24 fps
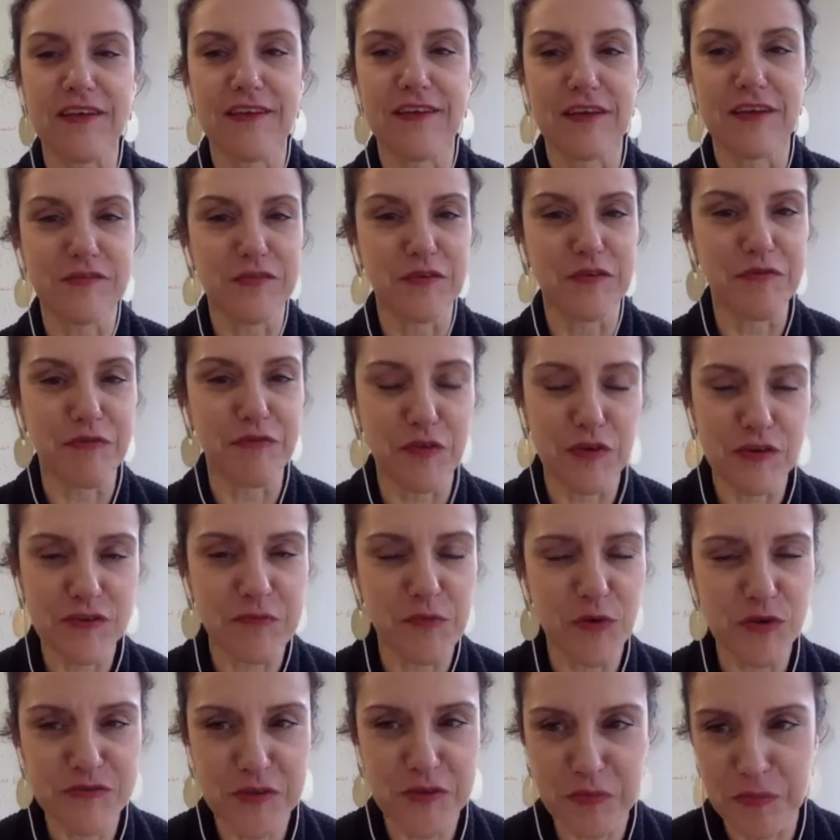That's the first
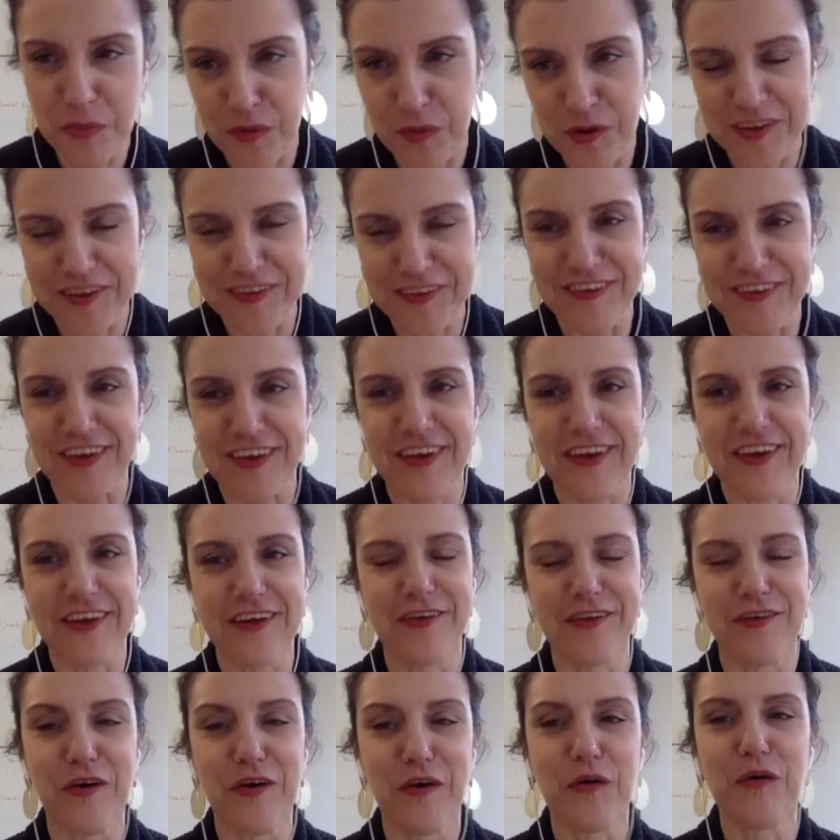most important
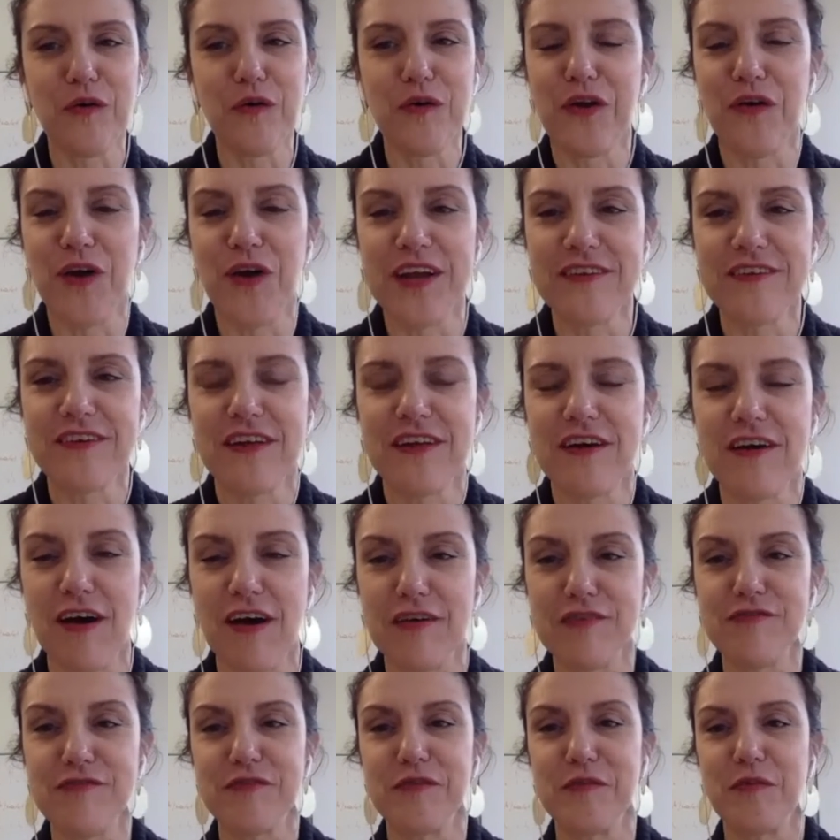thing. Know who your ideal
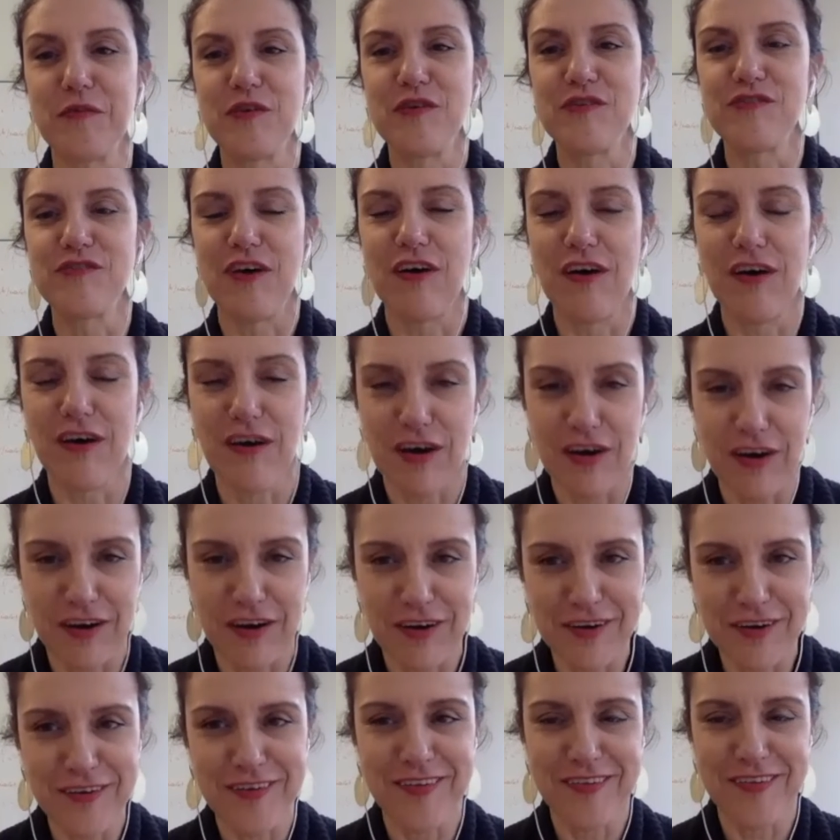customers
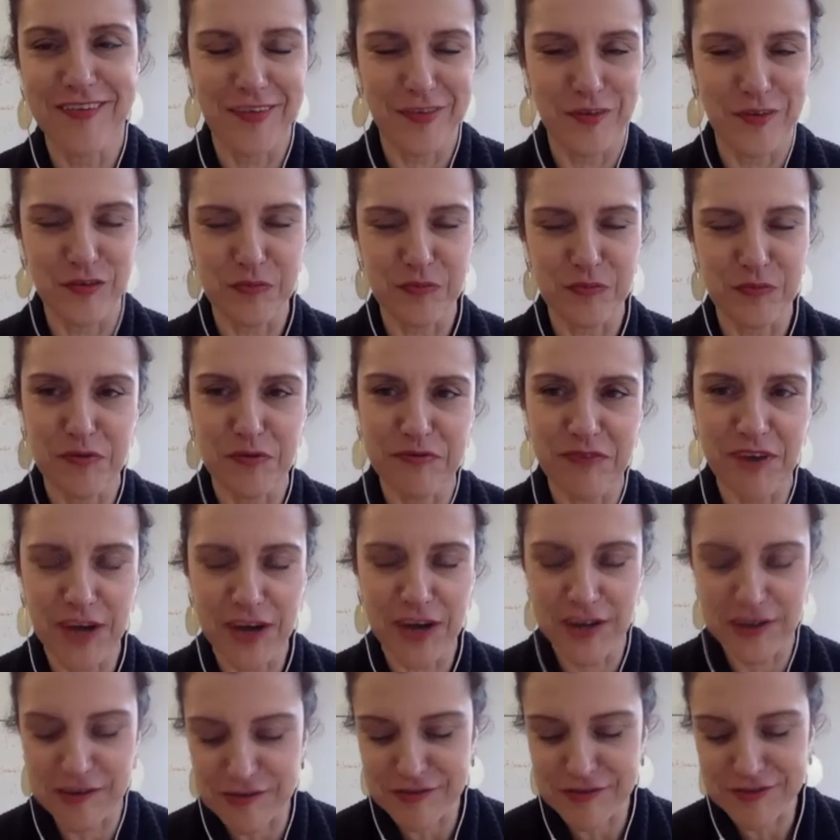are, those
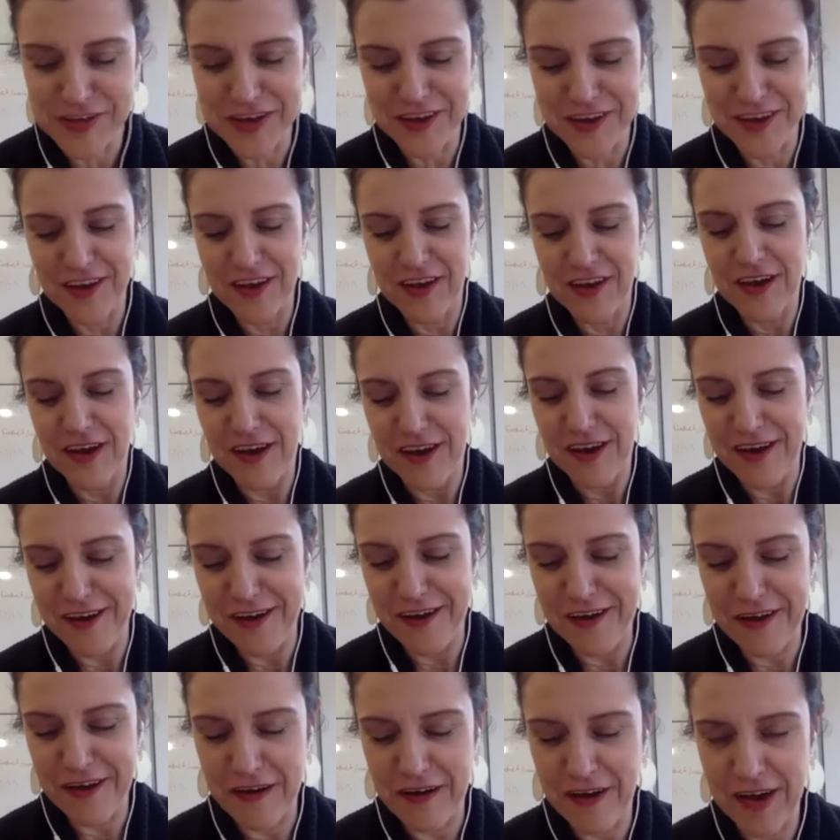profiles,
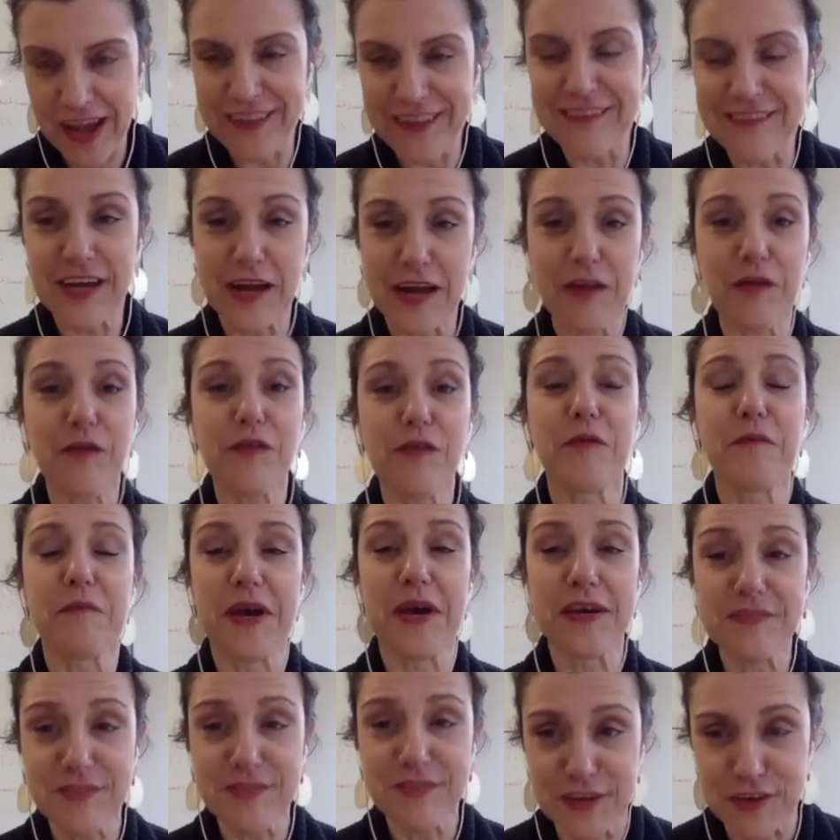and tailor the
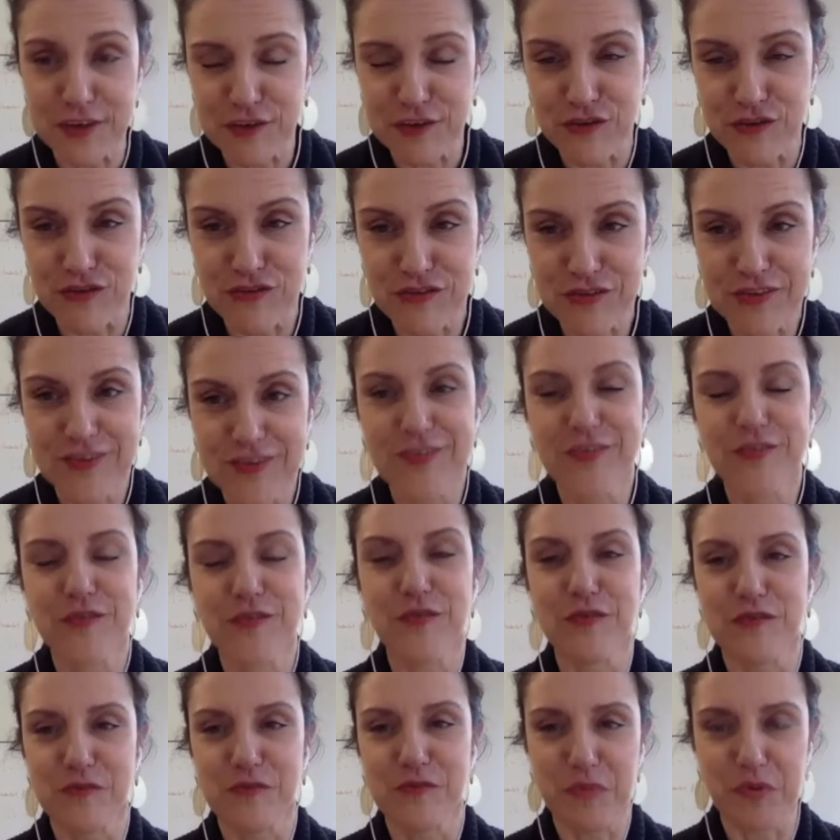message to
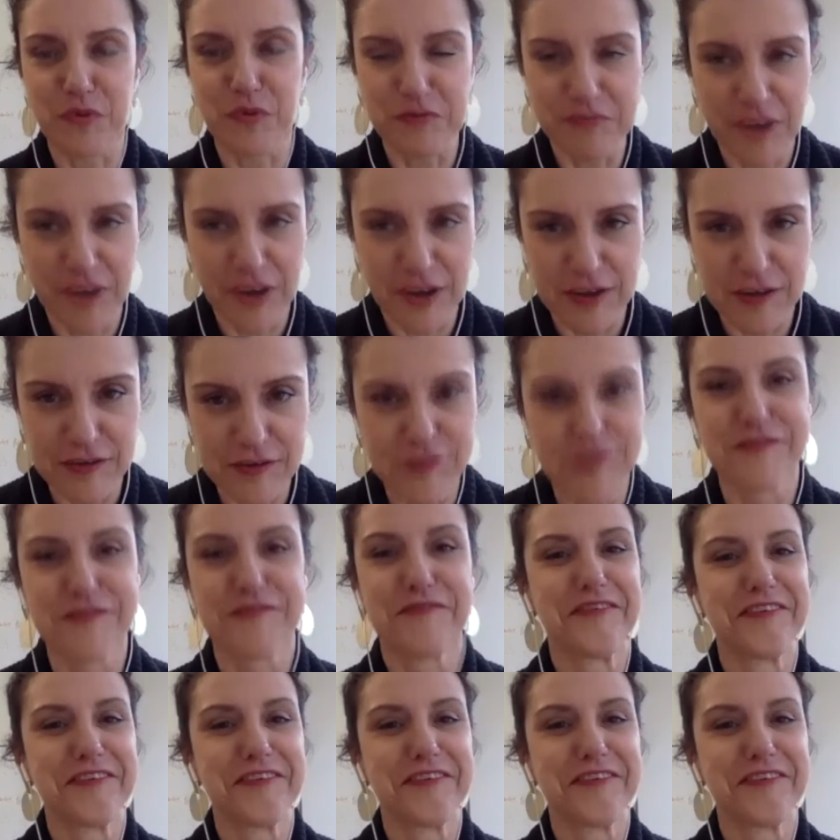those profiles.